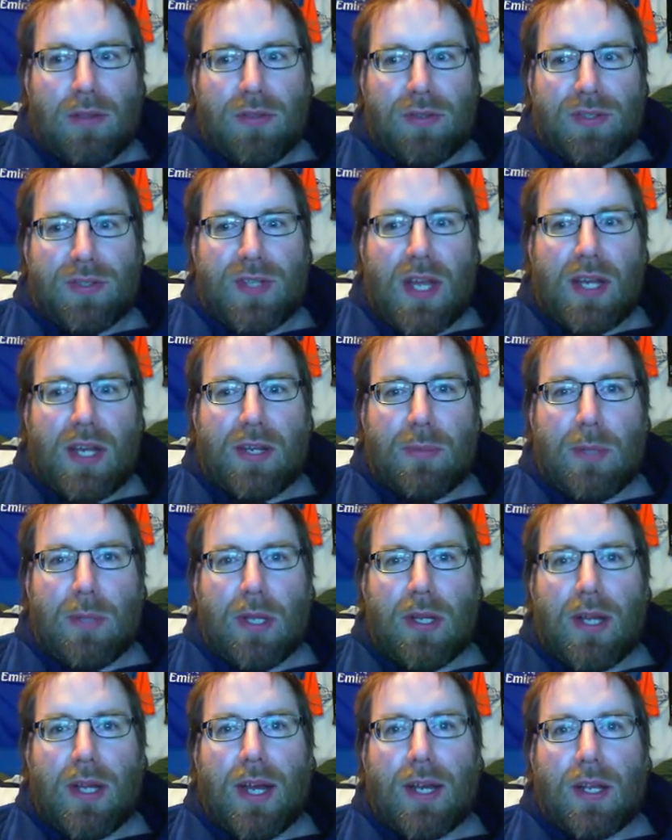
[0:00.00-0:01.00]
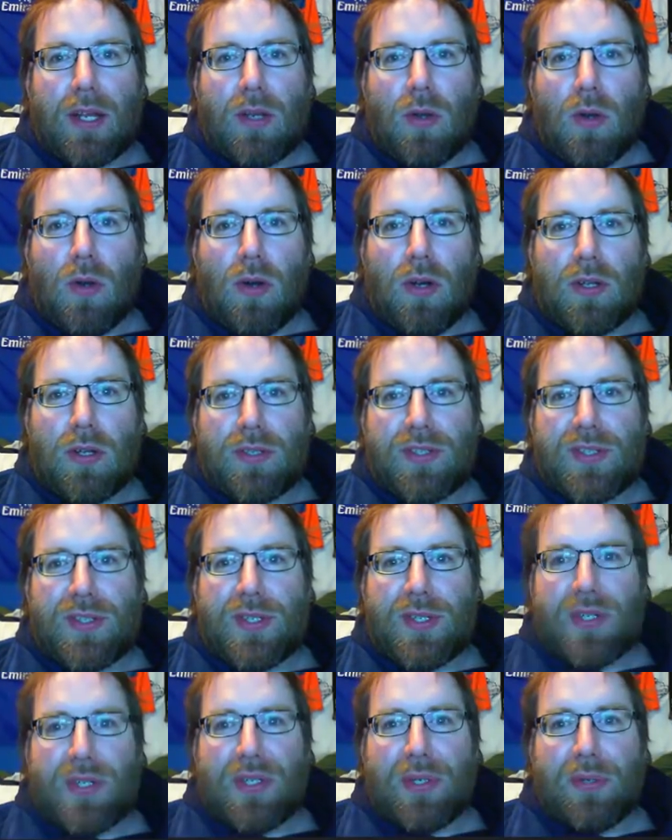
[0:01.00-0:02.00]
there's not going to be a lot of goals
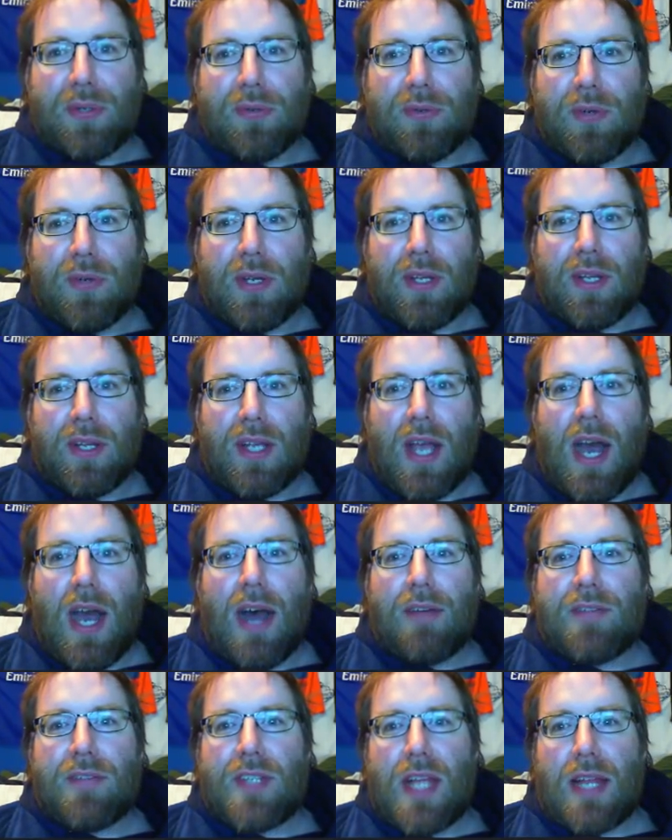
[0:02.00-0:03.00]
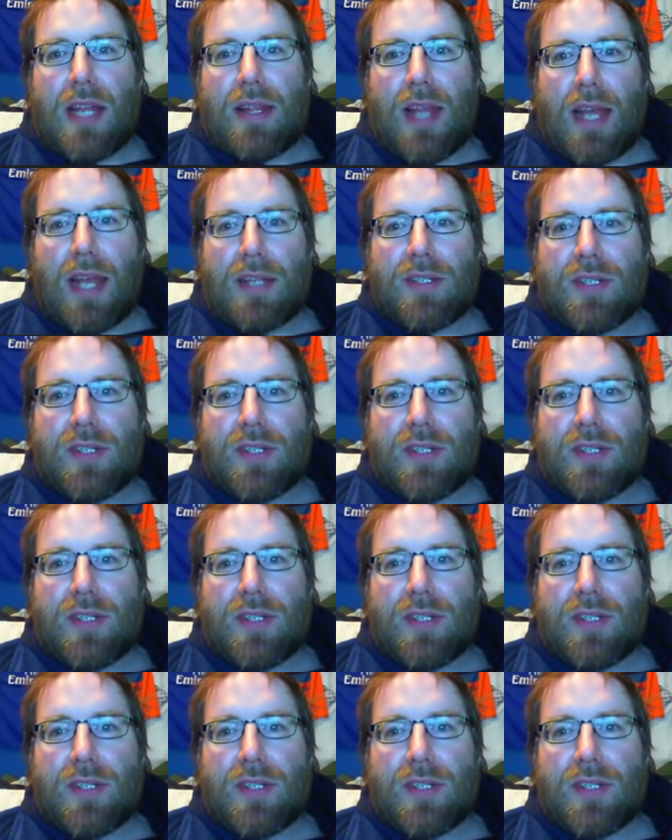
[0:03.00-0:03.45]
to really offset that.